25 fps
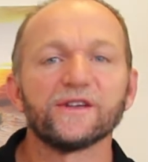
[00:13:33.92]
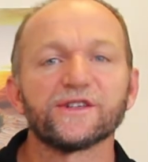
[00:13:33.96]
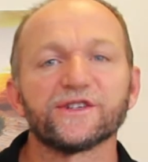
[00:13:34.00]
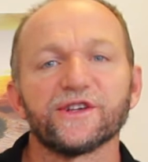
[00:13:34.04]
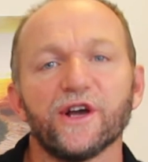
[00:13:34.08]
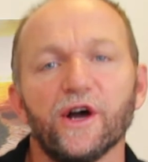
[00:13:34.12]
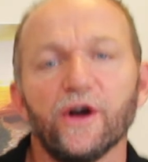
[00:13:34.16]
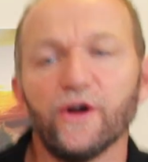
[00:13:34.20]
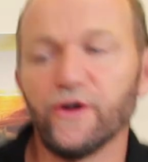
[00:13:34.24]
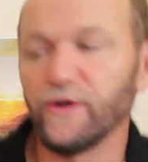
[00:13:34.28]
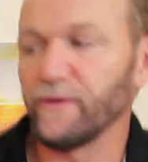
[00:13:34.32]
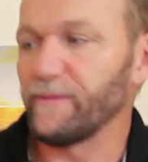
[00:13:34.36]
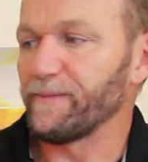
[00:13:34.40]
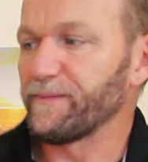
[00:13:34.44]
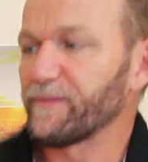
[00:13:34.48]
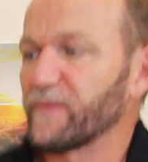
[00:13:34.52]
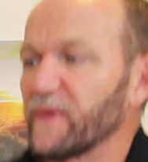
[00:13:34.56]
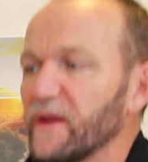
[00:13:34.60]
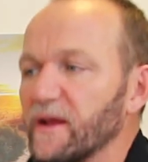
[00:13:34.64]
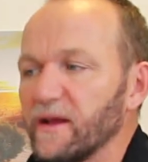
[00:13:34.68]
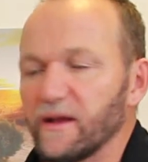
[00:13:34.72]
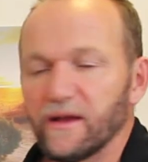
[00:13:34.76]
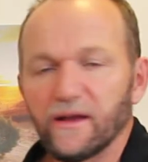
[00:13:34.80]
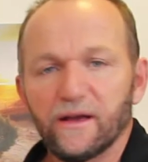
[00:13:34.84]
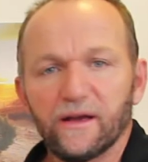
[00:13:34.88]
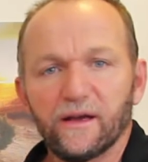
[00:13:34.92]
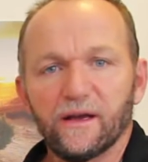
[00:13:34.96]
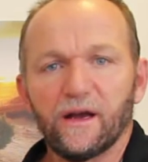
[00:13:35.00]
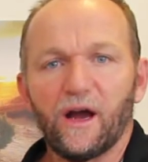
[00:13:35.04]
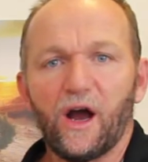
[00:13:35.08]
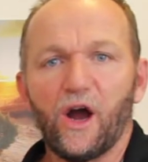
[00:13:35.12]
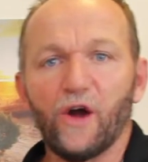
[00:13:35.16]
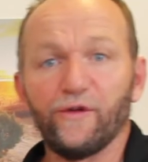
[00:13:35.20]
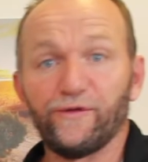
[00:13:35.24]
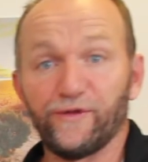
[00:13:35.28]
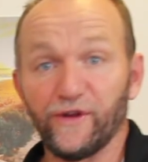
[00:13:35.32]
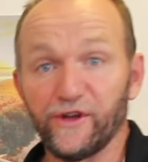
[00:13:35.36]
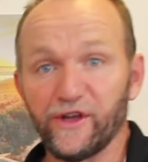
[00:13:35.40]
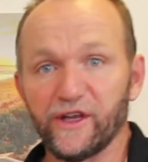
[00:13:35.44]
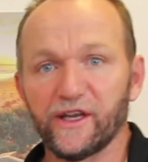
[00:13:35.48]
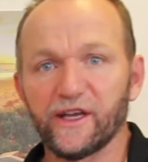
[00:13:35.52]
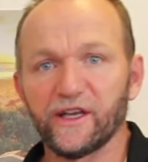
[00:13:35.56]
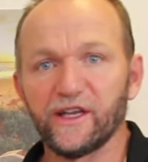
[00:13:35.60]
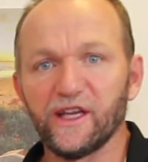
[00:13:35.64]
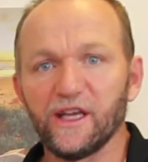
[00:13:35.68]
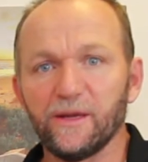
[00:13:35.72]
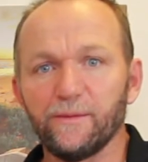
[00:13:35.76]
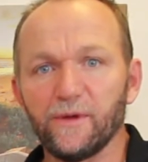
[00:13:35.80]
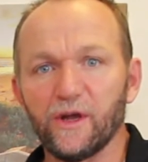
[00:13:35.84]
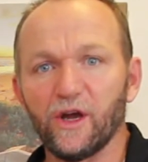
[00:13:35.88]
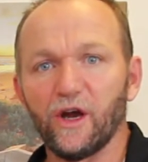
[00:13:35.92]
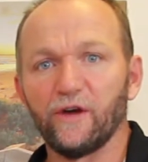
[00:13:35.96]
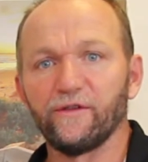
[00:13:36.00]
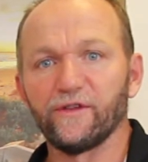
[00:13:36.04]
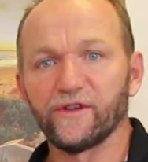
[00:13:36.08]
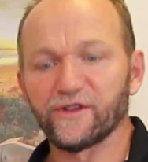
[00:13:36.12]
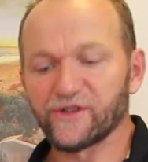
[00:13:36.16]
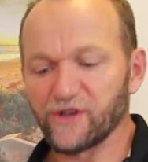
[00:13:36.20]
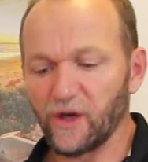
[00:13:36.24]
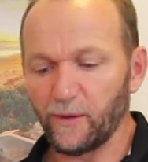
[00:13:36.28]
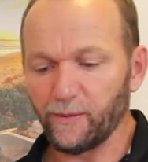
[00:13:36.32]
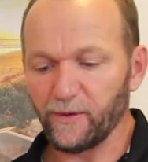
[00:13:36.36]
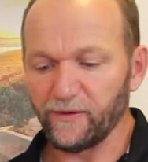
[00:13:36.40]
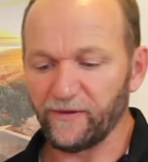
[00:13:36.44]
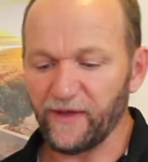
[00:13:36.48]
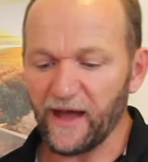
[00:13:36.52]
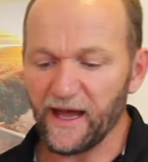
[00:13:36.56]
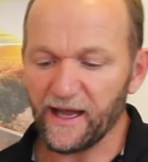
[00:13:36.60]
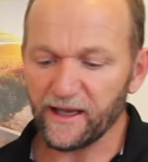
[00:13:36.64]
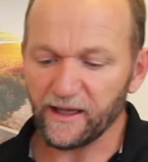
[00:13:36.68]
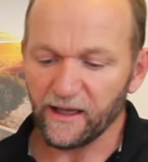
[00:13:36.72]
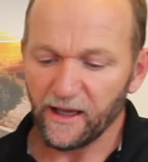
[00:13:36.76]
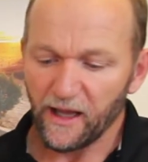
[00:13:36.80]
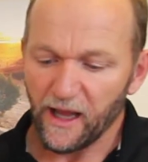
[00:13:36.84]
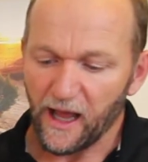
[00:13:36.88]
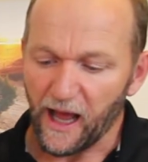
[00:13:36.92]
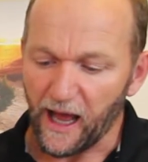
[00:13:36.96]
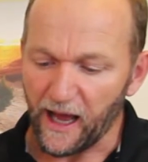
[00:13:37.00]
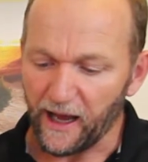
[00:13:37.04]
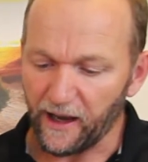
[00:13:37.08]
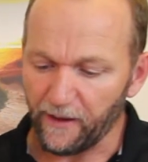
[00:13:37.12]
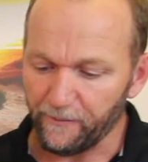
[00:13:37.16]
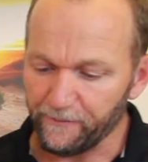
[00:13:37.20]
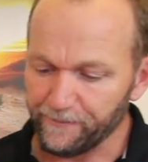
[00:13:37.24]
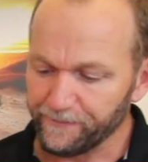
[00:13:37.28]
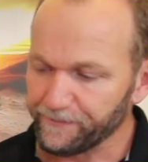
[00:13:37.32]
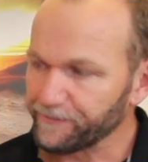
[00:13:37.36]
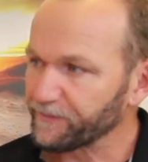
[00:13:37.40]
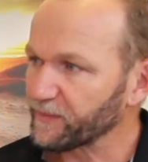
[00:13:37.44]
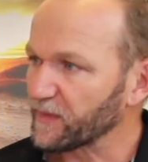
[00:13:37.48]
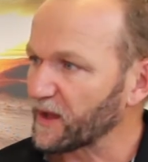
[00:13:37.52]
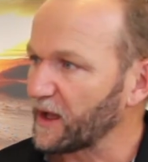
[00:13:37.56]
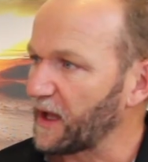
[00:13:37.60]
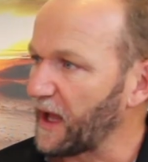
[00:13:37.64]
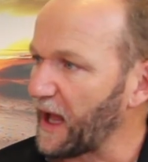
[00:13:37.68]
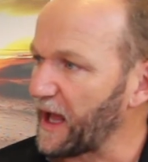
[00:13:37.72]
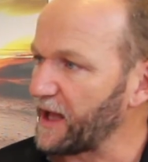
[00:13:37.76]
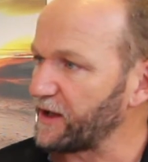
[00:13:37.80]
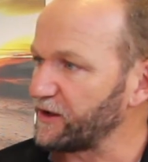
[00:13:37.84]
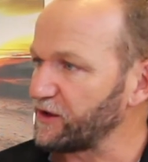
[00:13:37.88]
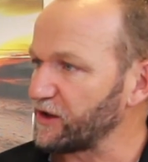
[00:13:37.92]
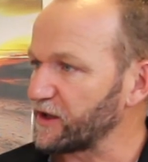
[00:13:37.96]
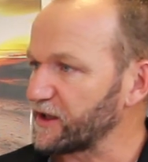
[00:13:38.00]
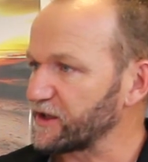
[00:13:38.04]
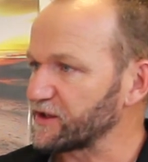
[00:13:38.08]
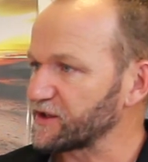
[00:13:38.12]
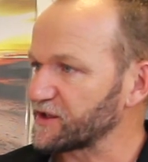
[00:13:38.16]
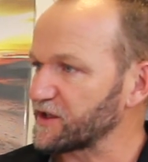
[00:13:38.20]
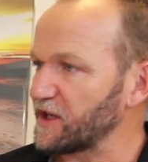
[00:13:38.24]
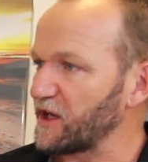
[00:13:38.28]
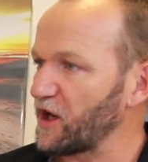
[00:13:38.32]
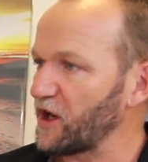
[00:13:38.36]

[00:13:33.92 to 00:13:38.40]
So hopefully you can hear me over the top of that. And you can see